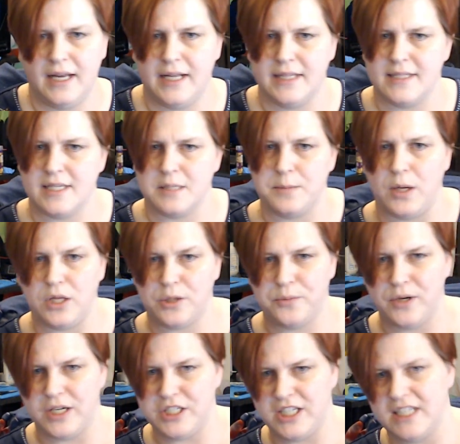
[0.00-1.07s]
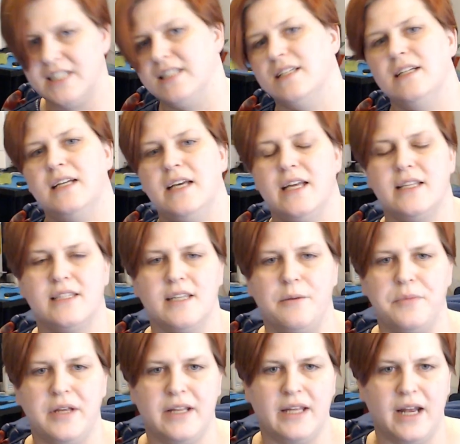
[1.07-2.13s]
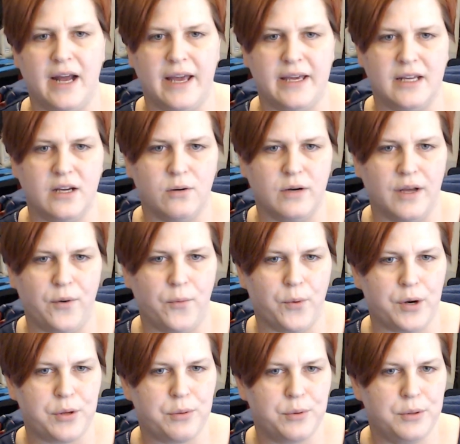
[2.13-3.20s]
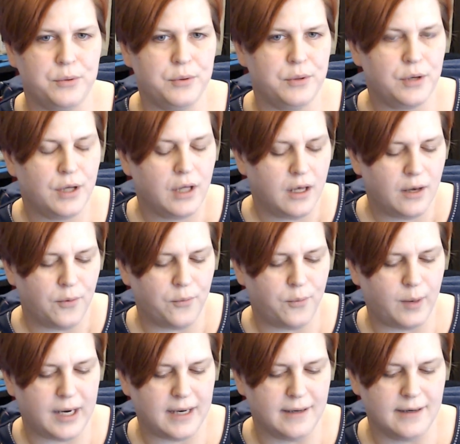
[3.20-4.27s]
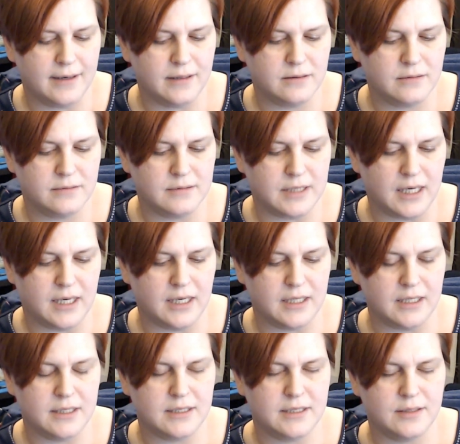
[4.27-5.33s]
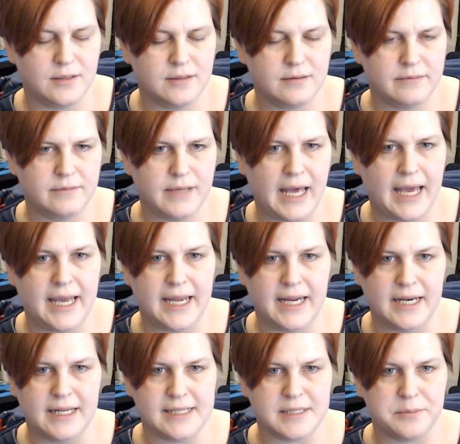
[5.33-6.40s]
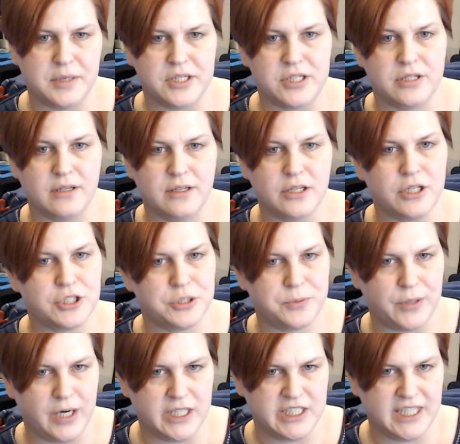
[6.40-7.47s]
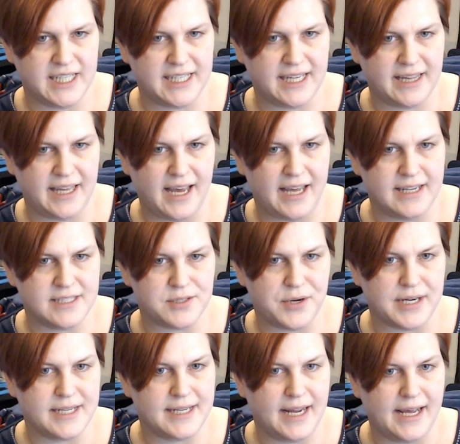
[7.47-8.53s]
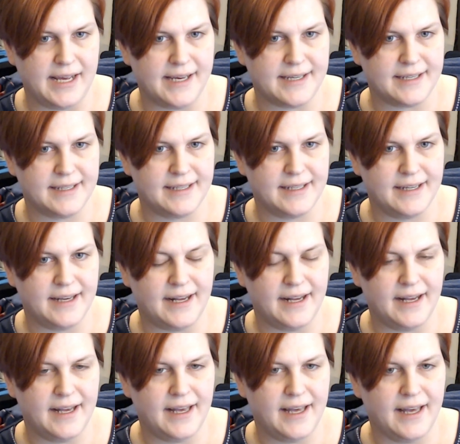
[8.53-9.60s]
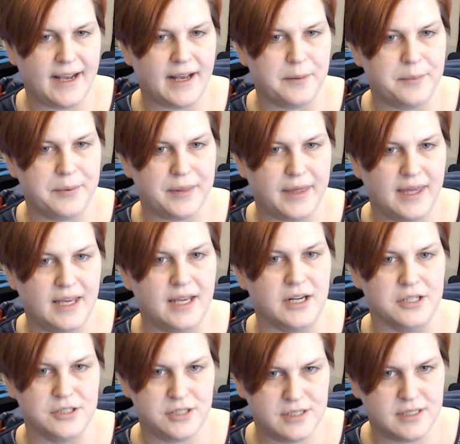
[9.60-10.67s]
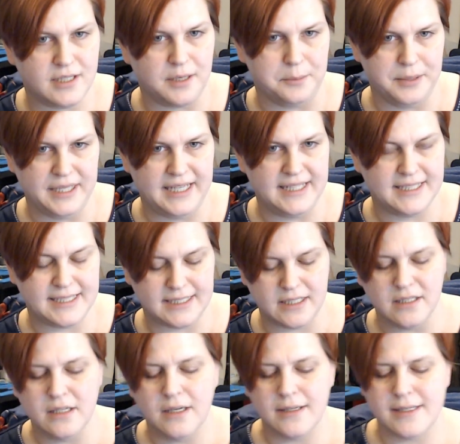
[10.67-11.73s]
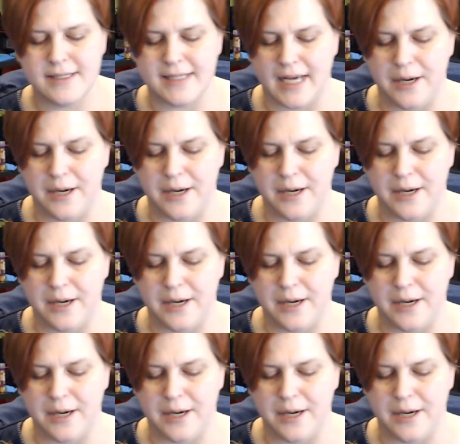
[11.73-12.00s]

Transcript: a smaller project, it's something that I can go ahead and work through, where the HAED is a much larger project that is going to take a couple of years to complete. So,